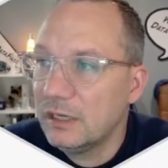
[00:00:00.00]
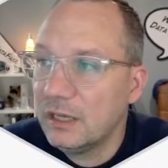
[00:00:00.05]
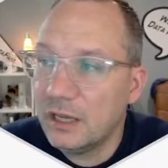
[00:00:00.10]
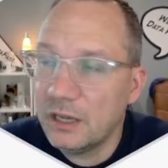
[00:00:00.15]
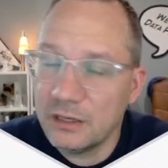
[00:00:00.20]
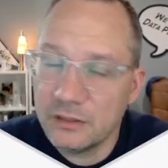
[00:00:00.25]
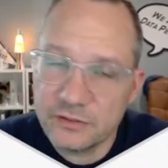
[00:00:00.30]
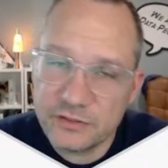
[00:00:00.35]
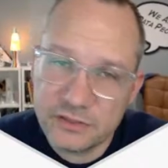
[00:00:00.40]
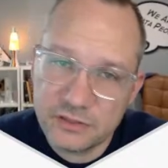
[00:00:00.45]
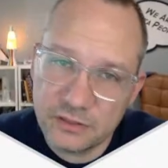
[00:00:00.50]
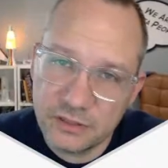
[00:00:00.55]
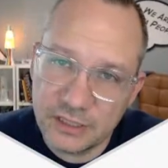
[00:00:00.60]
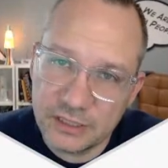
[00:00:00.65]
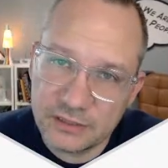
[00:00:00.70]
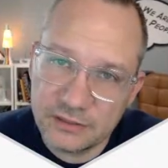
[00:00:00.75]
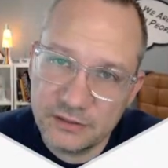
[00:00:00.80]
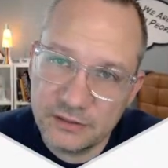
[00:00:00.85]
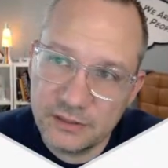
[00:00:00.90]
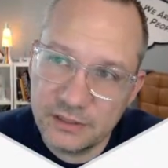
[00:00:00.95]
I'll
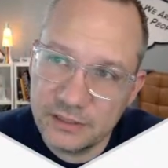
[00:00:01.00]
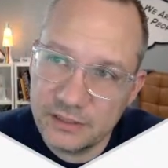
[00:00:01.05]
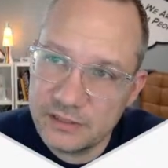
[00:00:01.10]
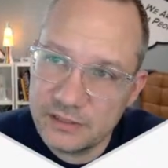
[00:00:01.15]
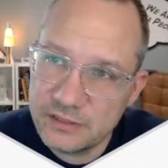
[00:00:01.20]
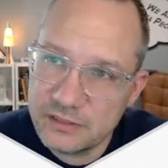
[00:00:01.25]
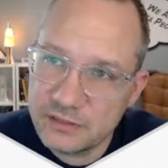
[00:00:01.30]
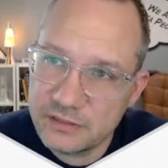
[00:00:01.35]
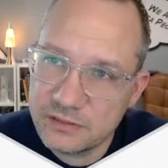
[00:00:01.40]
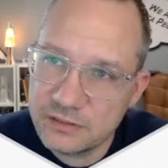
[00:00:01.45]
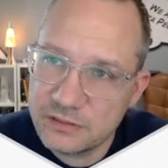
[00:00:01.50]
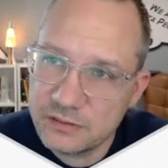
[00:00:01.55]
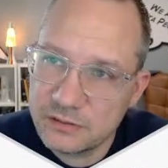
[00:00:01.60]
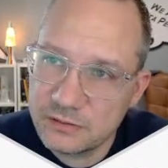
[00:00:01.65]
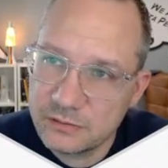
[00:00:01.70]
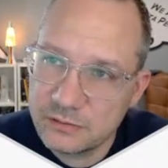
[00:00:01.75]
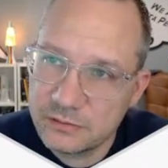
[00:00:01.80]
select this.